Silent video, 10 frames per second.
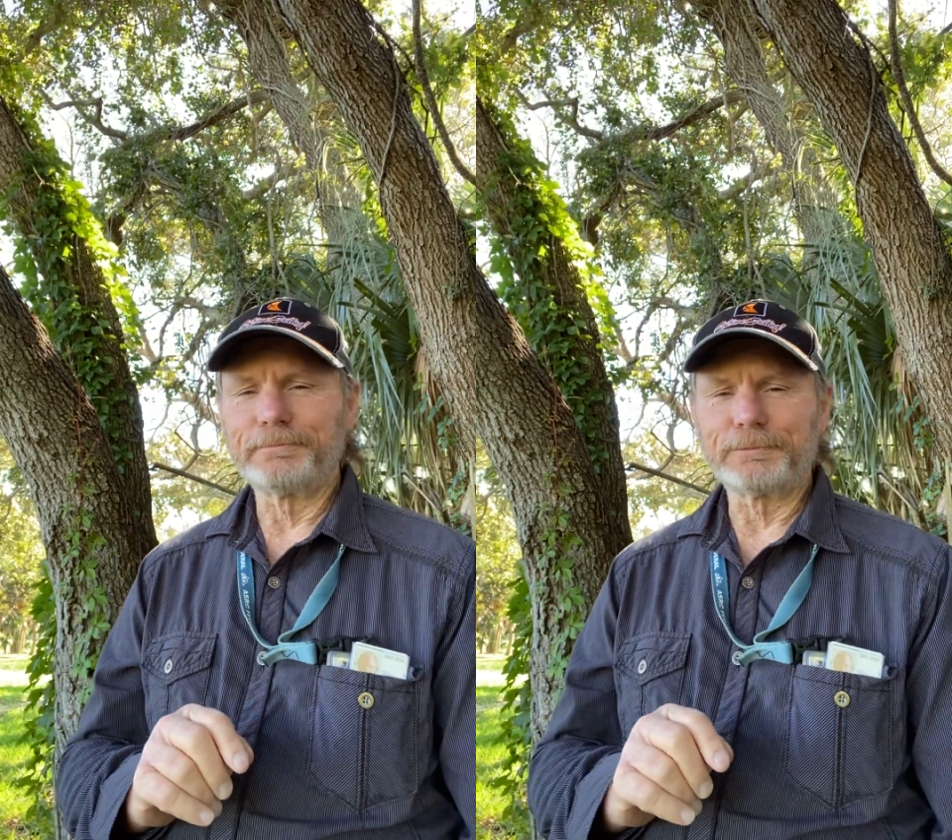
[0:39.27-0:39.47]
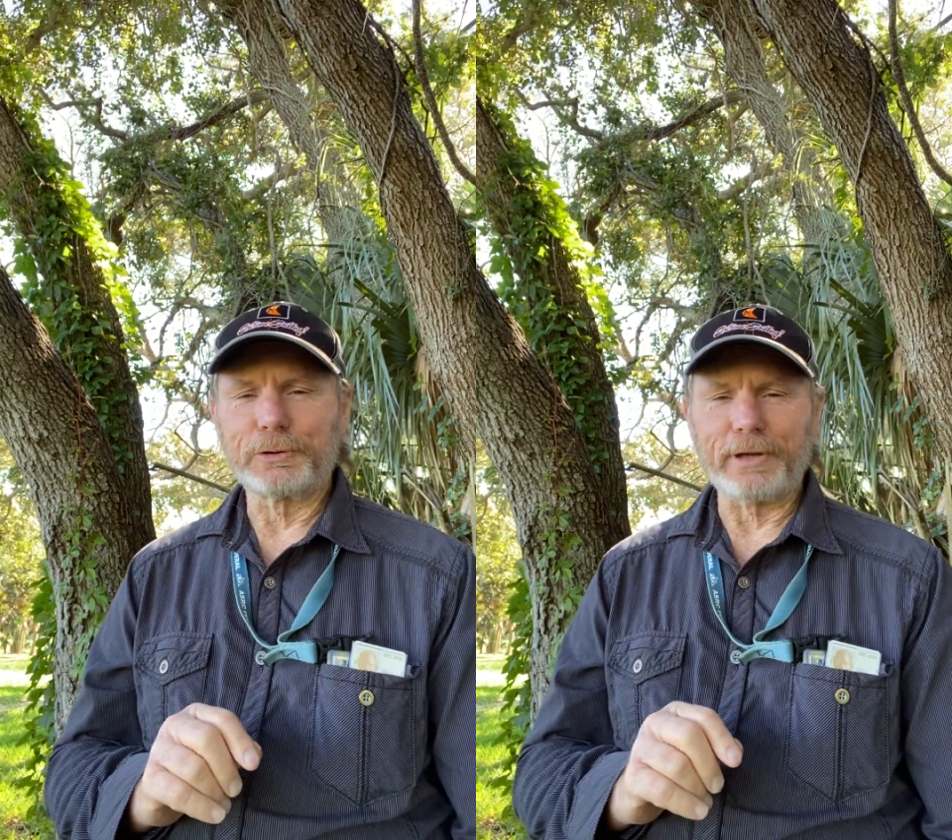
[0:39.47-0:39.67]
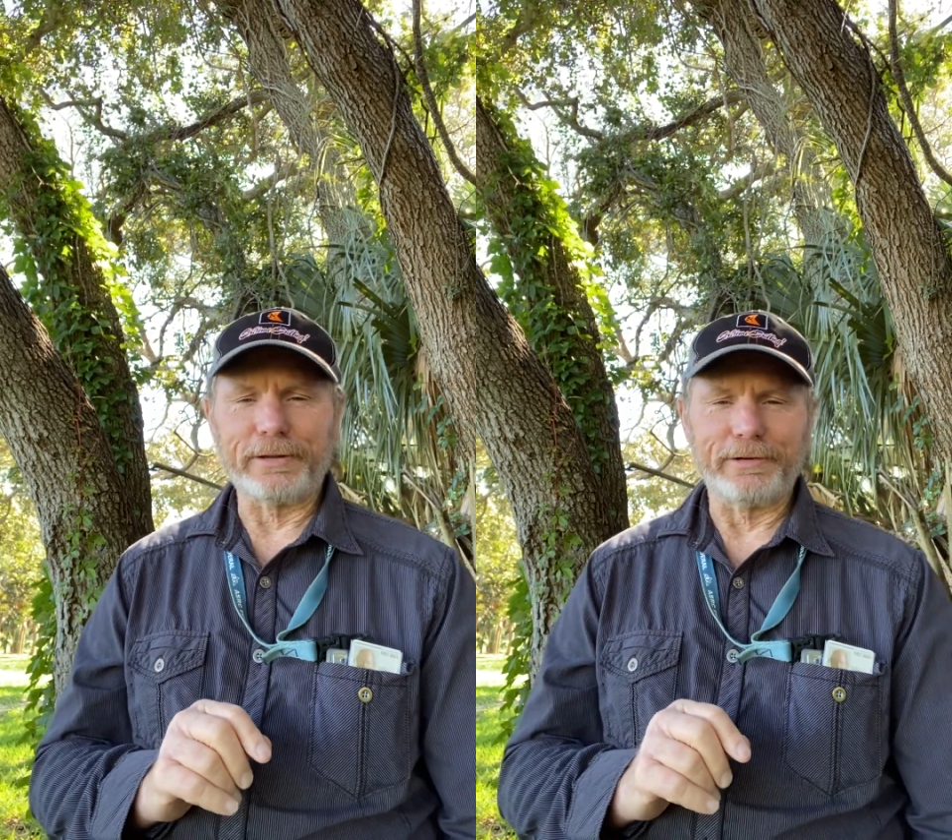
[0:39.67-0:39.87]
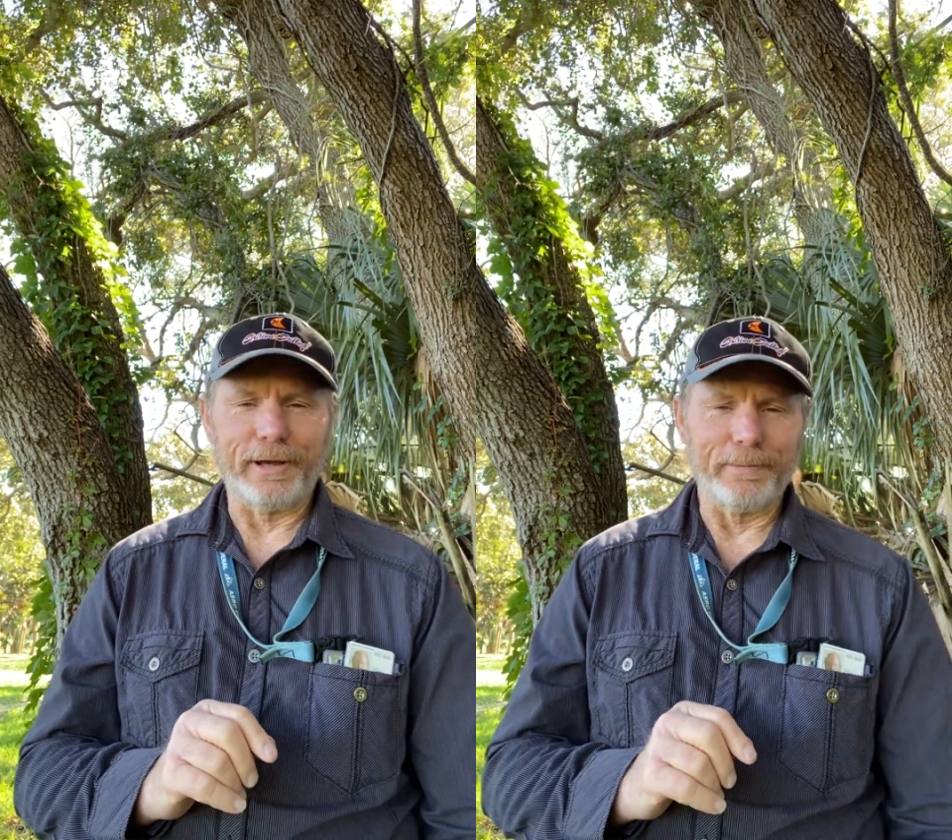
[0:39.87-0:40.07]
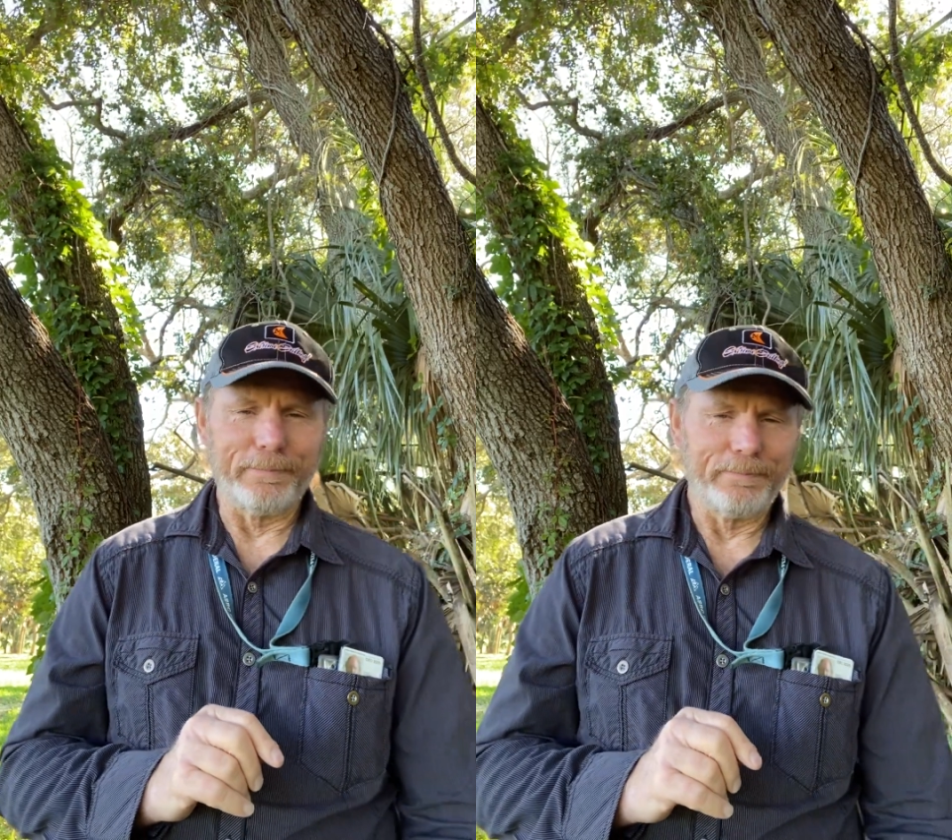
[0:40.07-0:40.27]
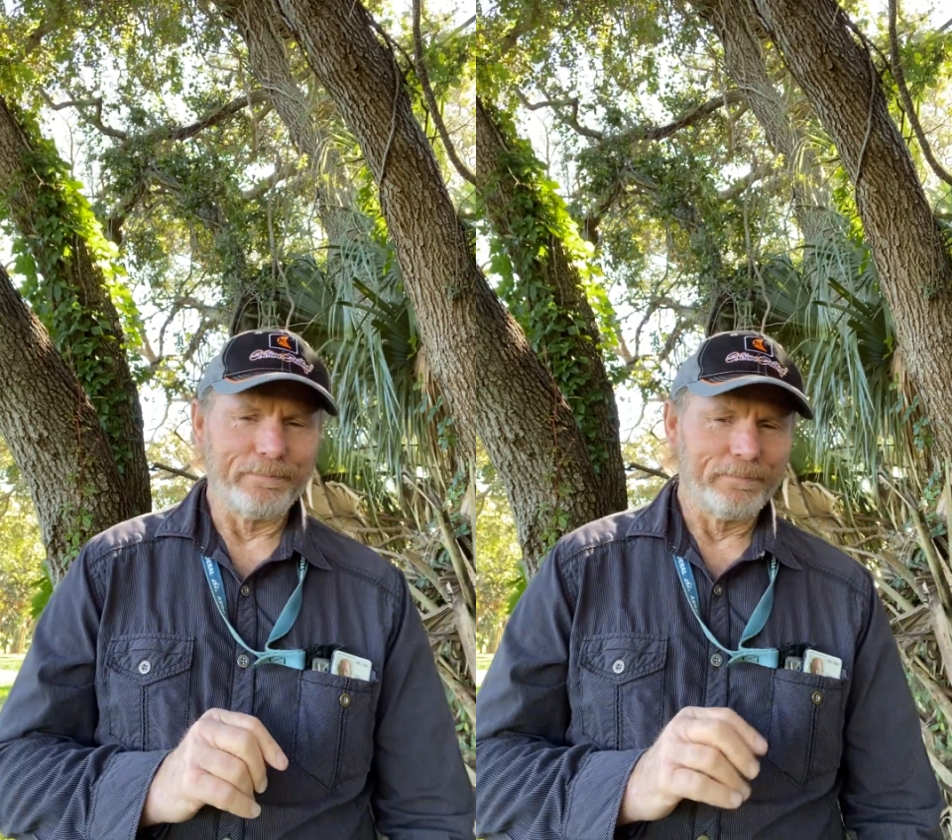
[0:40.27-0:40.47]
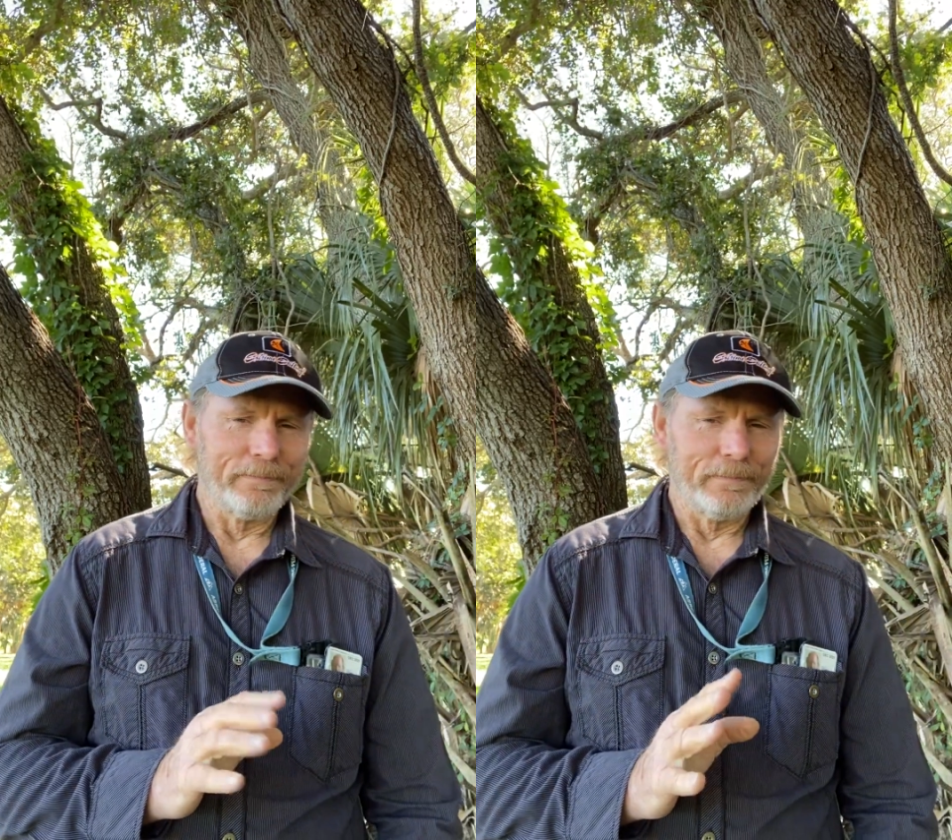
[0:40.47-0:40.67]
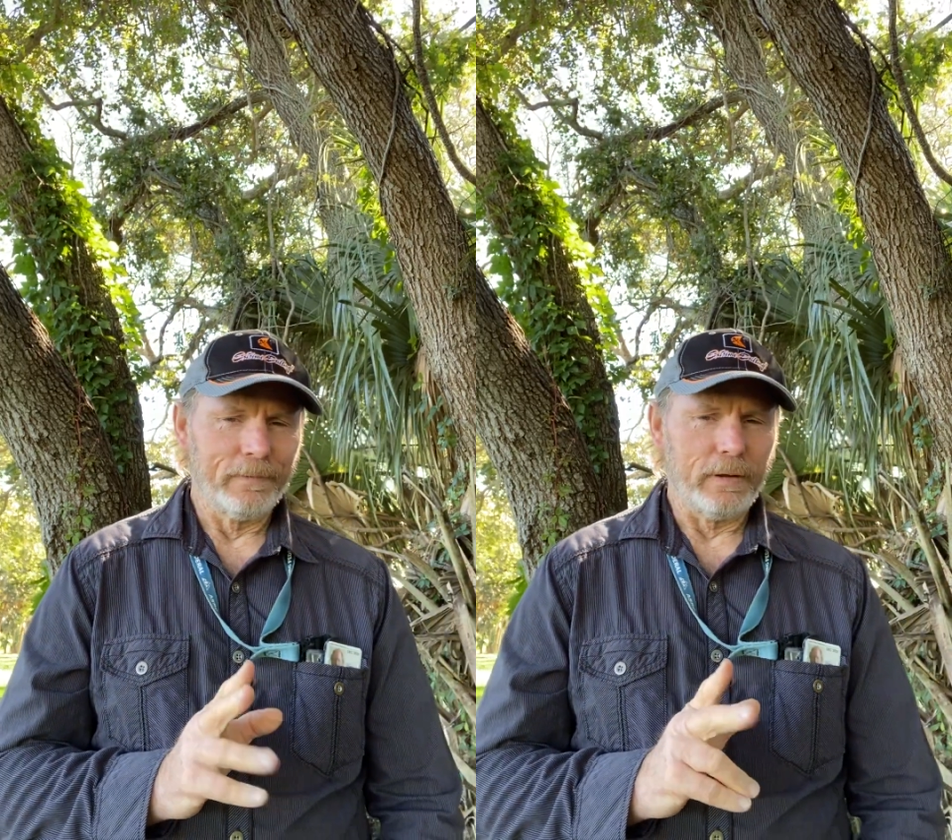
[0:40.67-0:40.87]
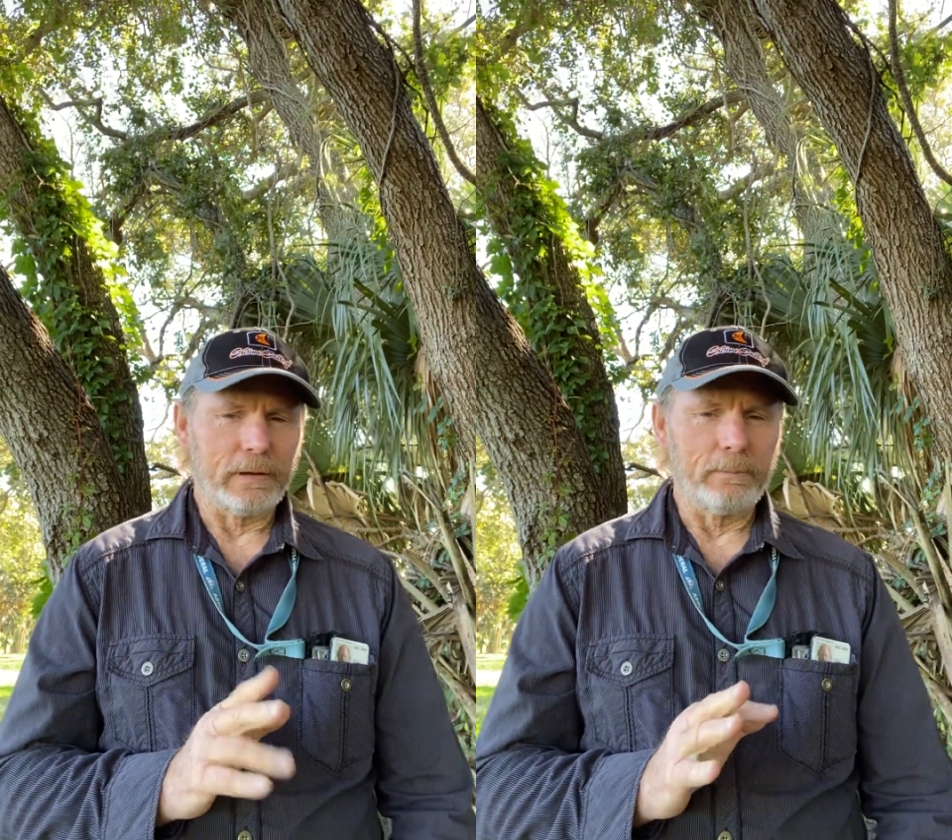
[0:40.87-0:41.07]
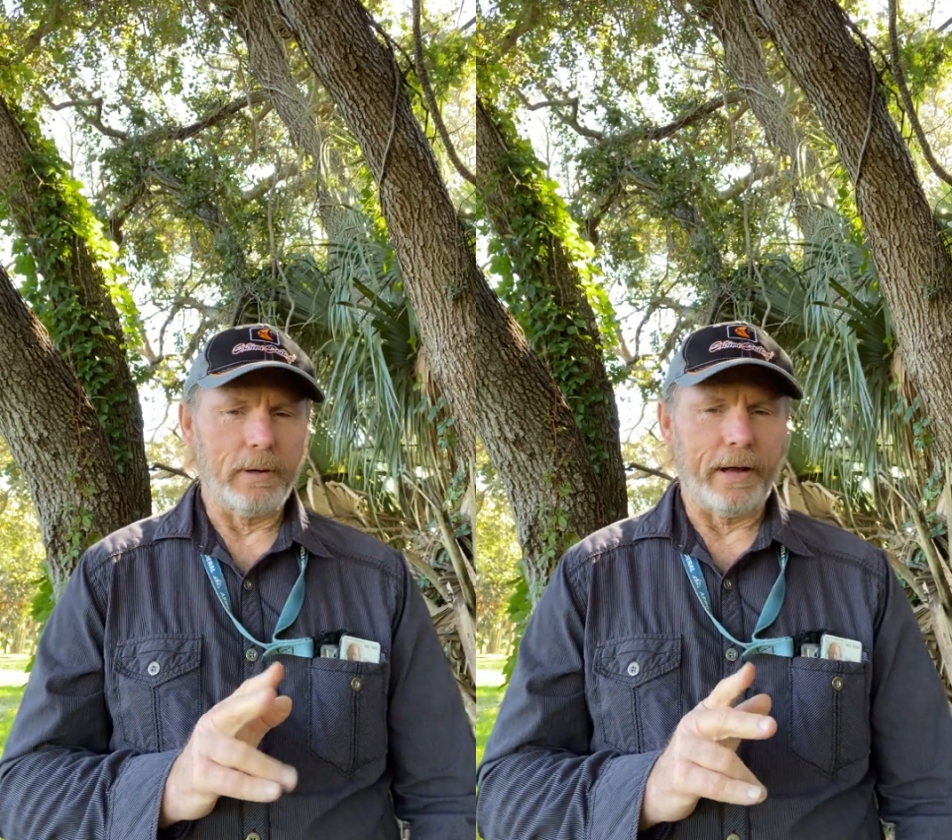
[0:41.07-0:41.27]
because that
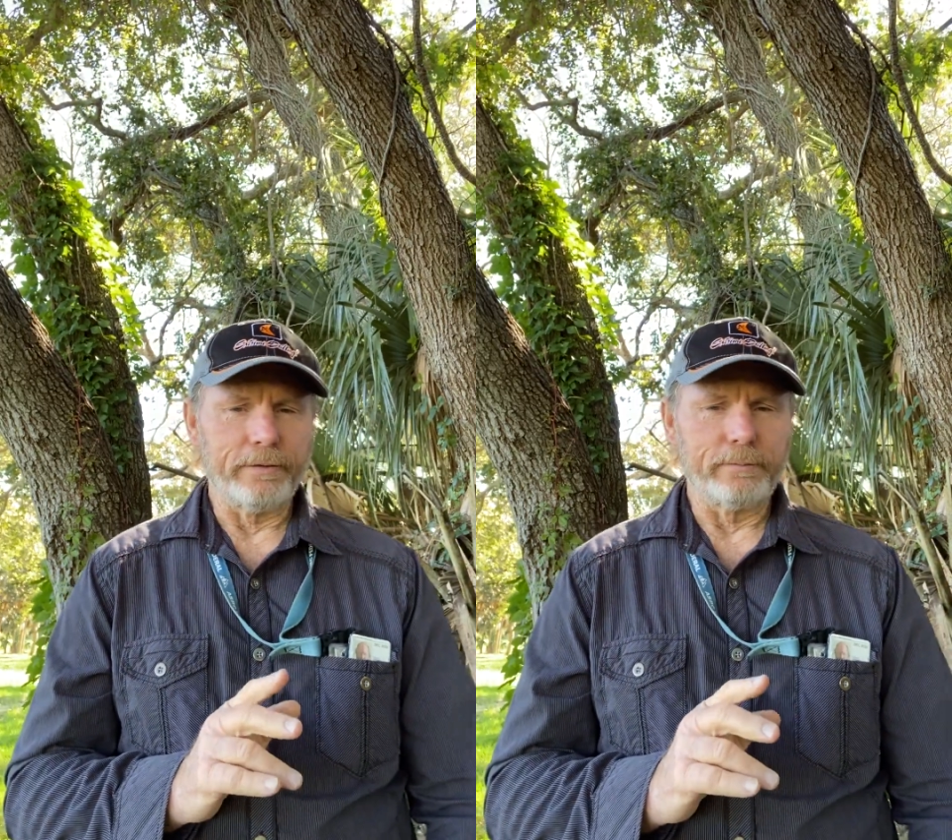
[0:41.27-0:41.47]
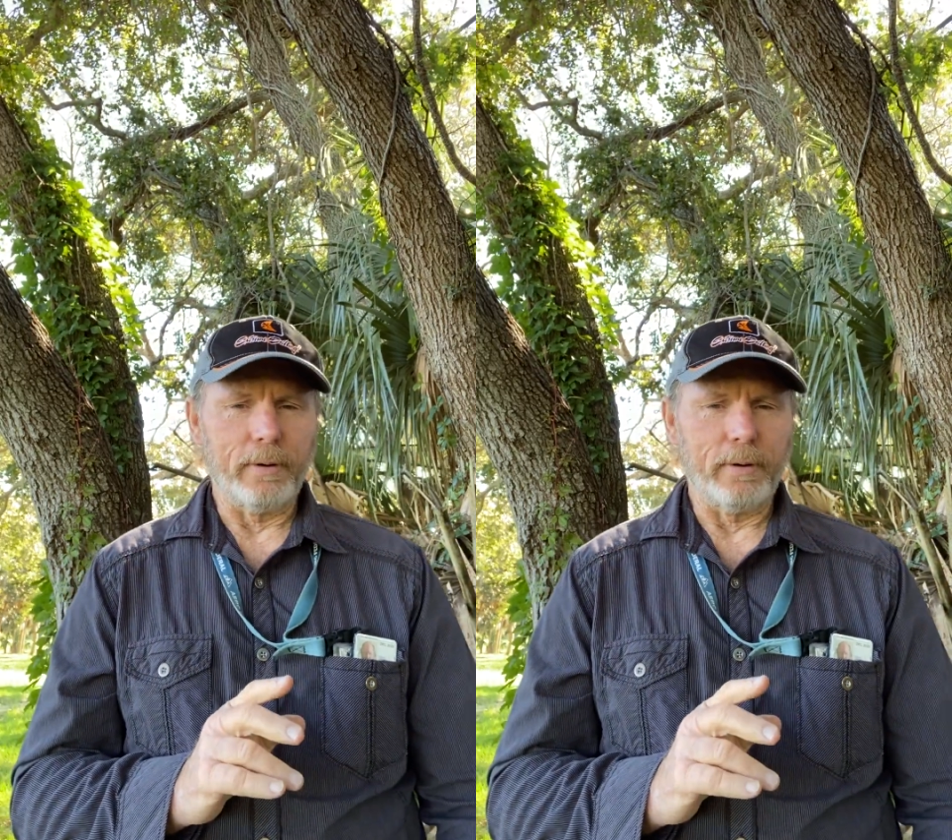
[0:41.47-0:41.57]
combines